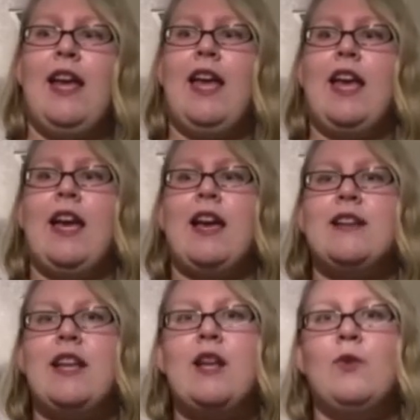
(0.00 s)

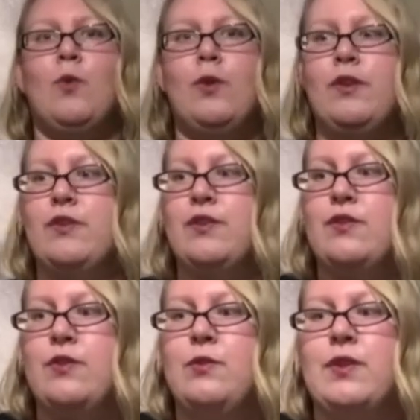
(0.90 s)
And in order to
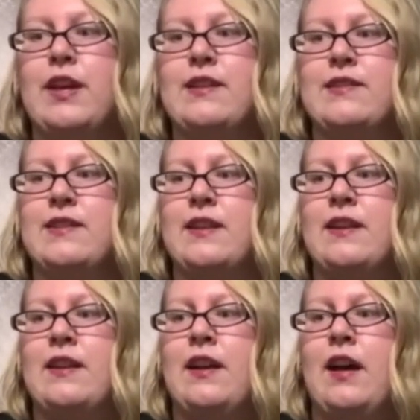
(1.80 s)
do this,
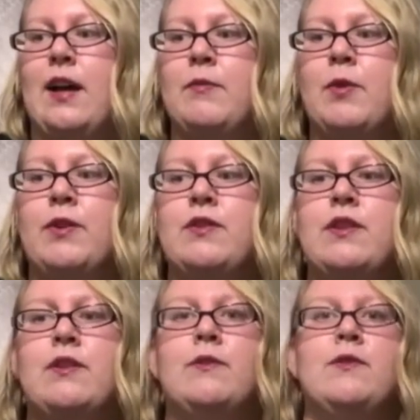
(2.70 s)
I'm going
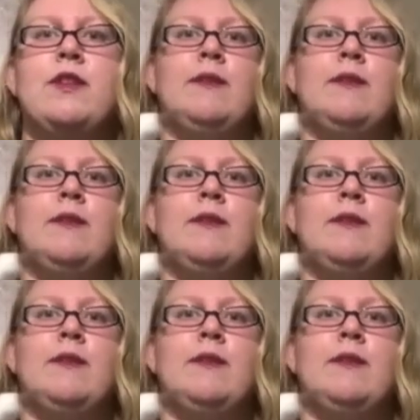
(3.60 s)
to use